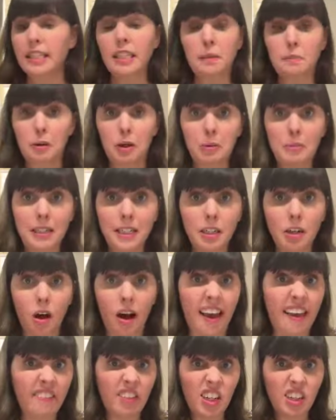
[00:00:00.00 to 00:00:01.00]
experiment.
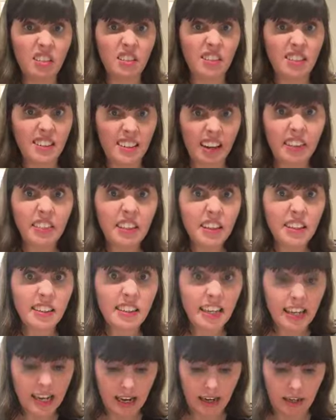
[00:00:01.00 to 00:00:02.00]
I haven't done
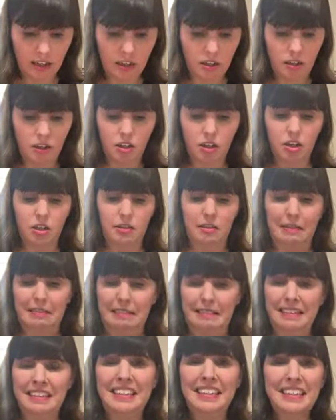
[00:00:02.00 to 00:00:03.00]
this yet.
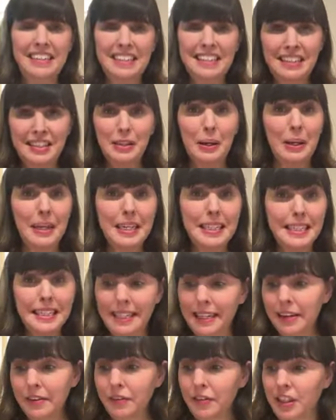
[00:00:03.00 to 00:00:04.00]
So
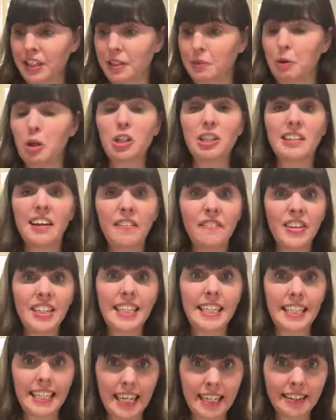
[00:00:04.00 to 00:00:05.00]
let's see if this works. If
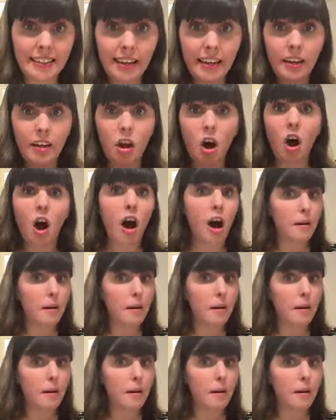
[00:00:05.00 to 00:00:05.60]
it doesn't,